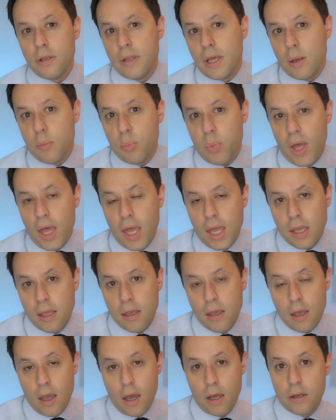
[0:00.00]
net
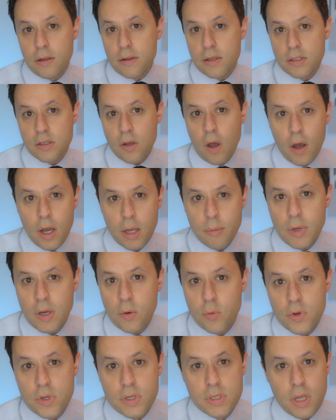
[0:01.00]
pay. And at the time
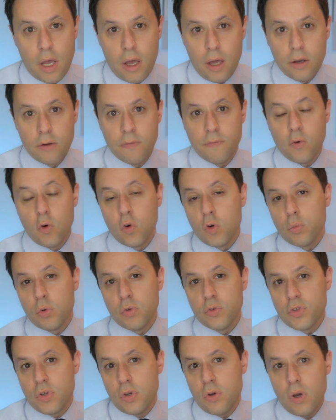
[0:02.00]
it was
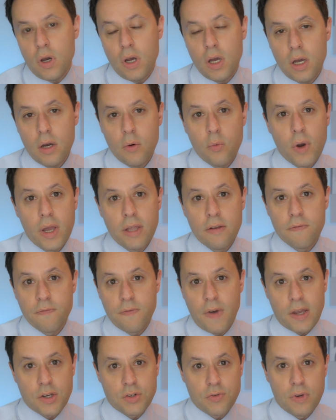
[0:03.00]
unaffordable to her when
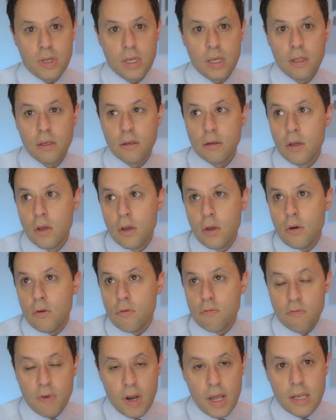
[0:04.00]
factoring in
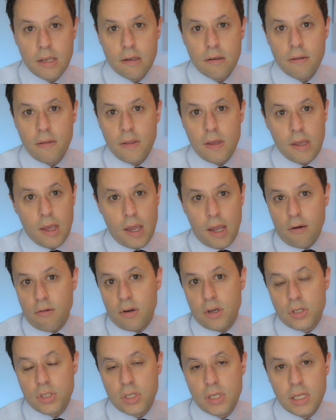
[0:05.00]
rent, the
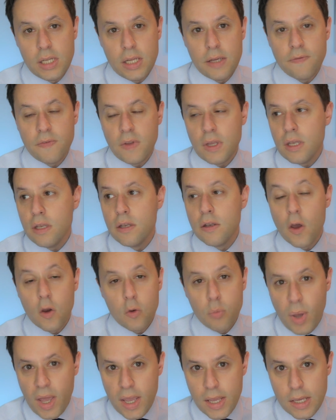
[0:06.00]
area she lived in,
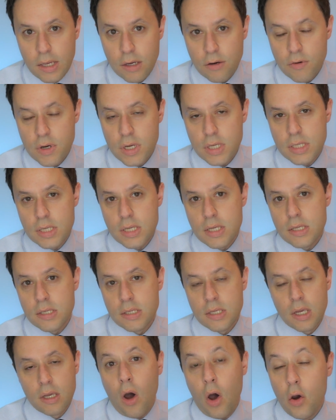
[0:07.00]
no pay
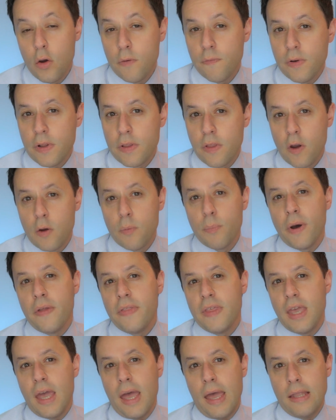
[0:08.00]
increases. Hopefully though, by
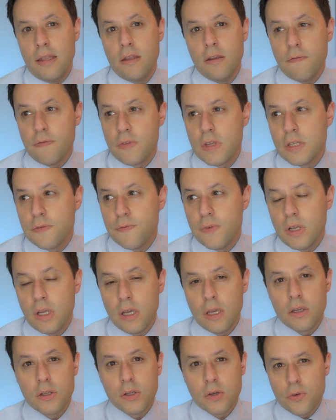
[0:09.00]
the end of this
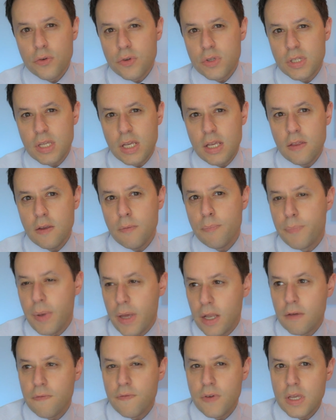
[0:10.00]
video, you'll see the
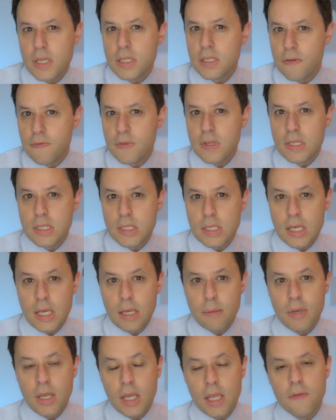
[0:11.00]
benefits of this
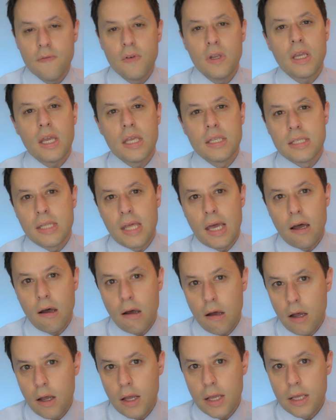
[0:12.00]
scheme even against that
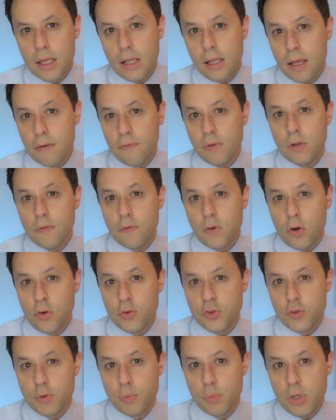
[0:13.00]
high level of
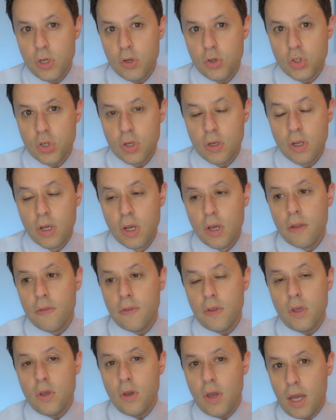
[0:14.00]
contribution
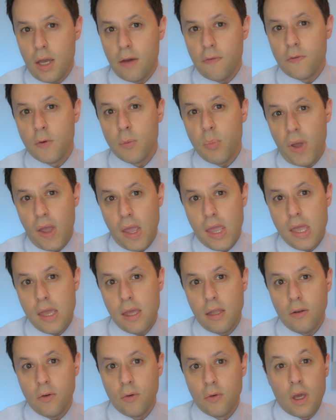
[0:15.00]
that you have to pay
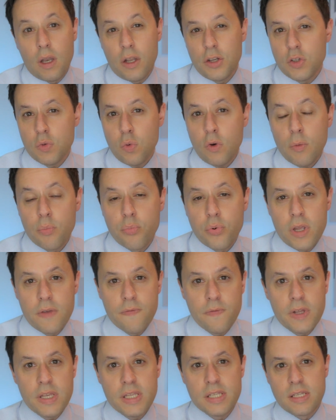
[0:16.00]
in. And I just want to
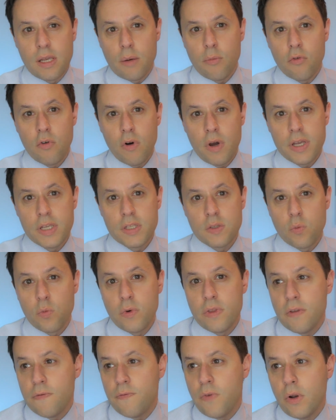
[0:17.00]
briefly summarize
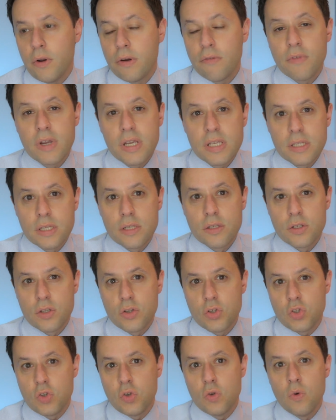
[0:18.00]
with the following reasons
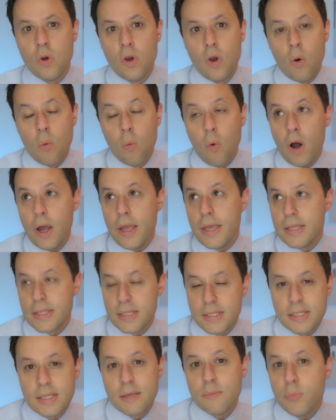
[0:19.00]
as to why, in
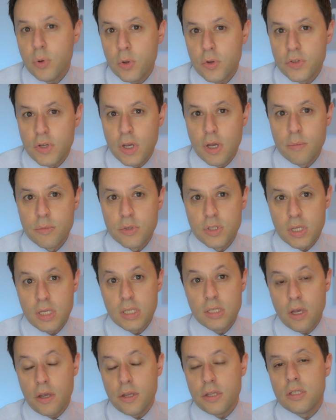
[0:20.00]
simple terms,
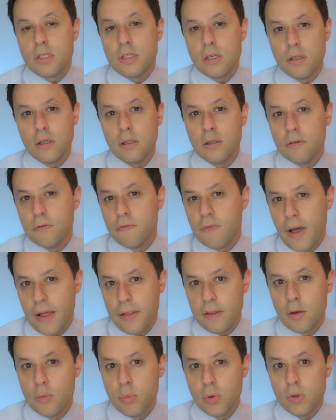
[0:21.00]
these are still
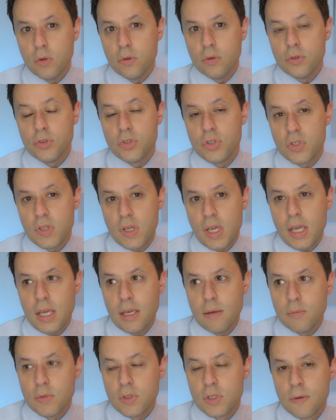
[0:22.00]
valuable
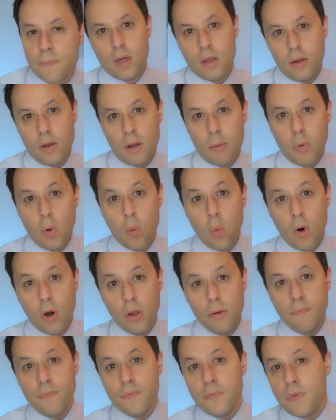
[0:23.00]
schemes. Number
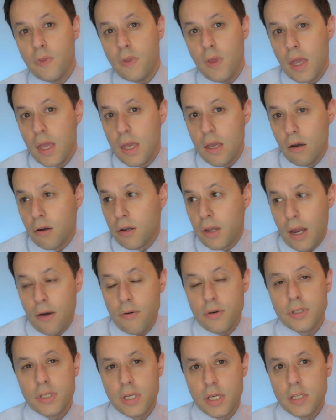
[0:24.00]
one, they are
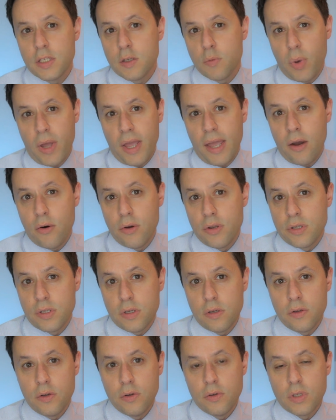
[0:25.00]
guaranteed to pay out
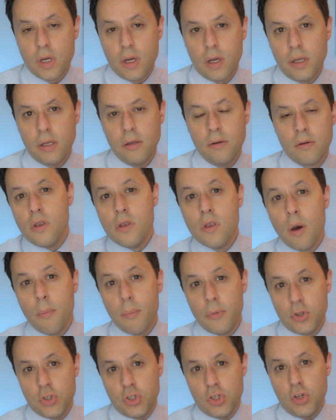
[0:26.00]
until you die.
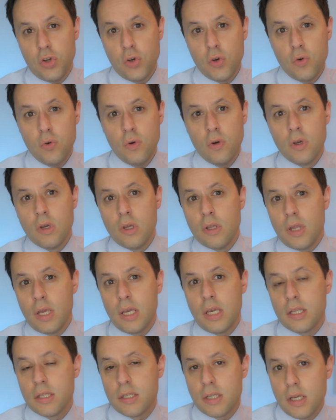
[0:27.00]
Number two,
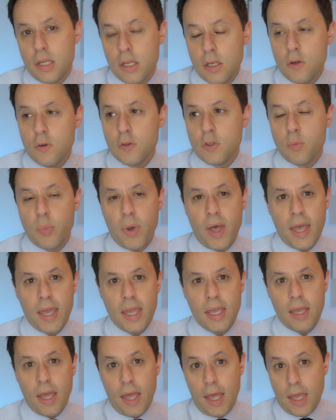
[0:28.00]
they continue to
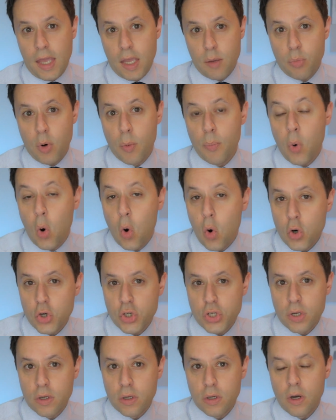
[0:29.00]
pay a
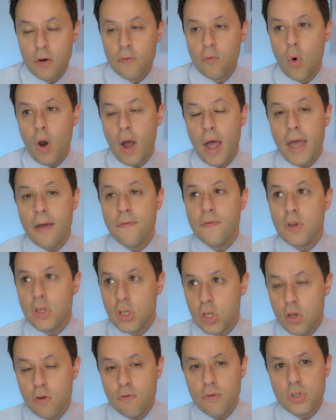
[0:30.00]
proportion of whatever
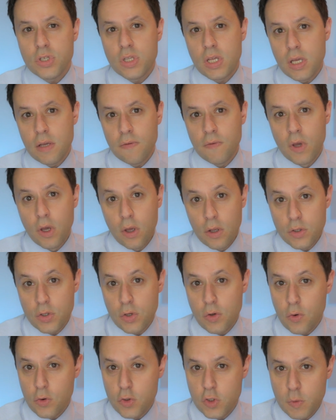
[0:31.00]
you receive
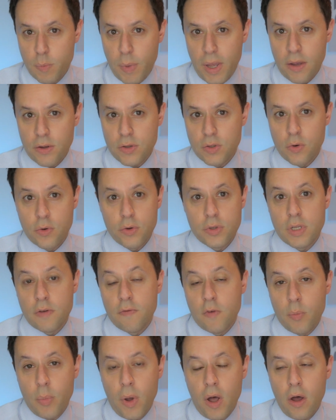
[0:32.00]
to your spouse or
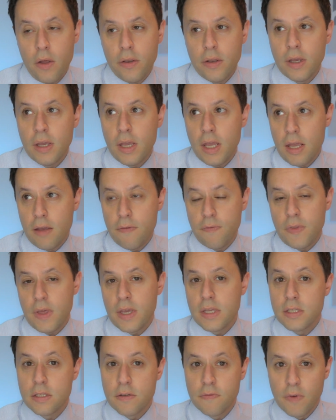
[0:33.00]
civil partner if
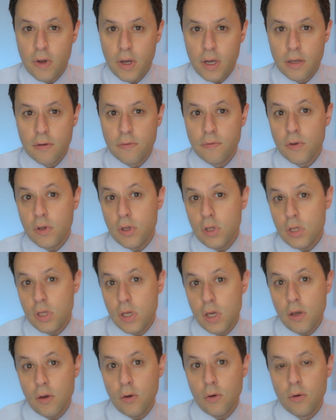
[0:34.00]
they survive
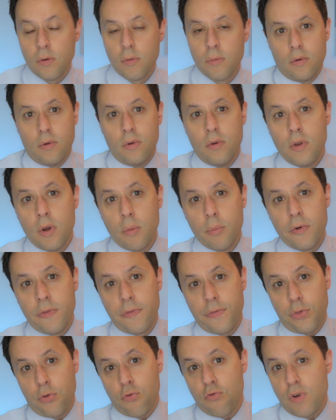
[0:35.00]
you. Number
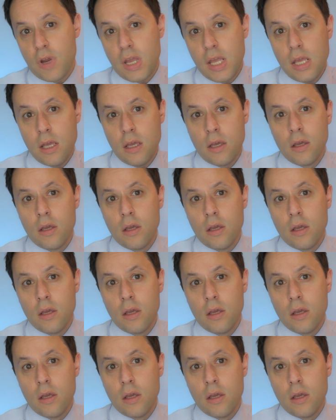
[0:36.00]
three,